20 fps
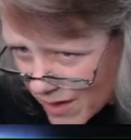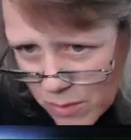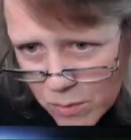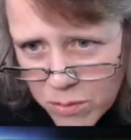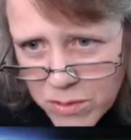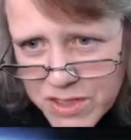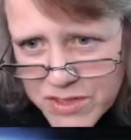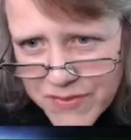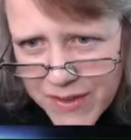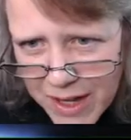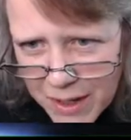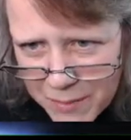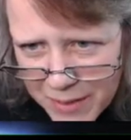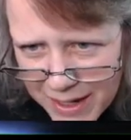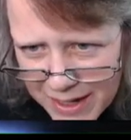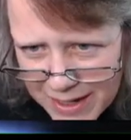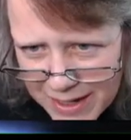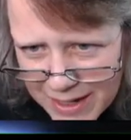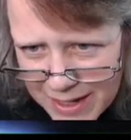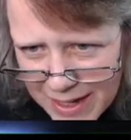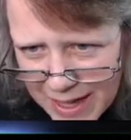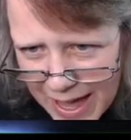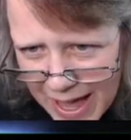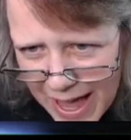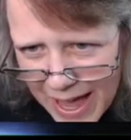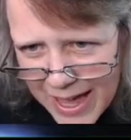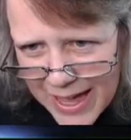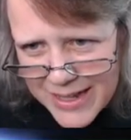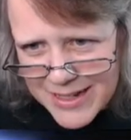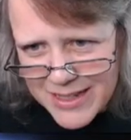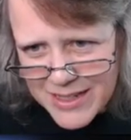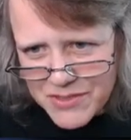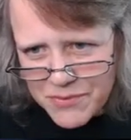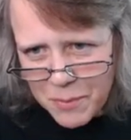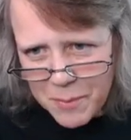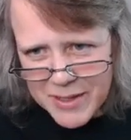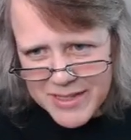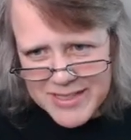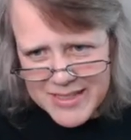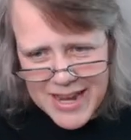Who is following? Ah,
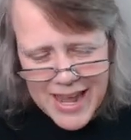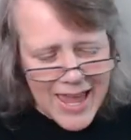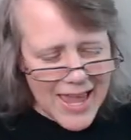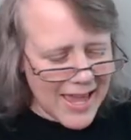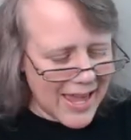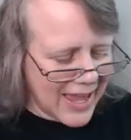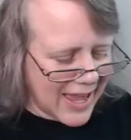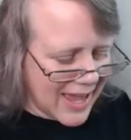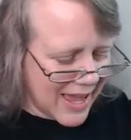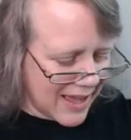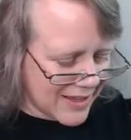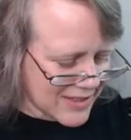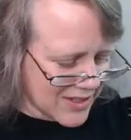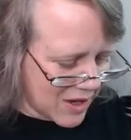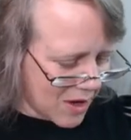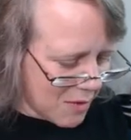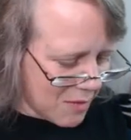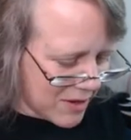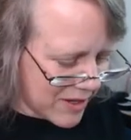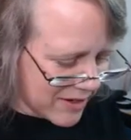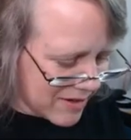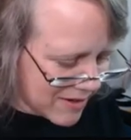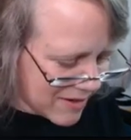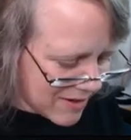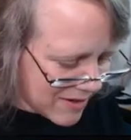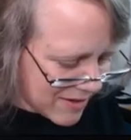Disfamist. Hey, how's it going?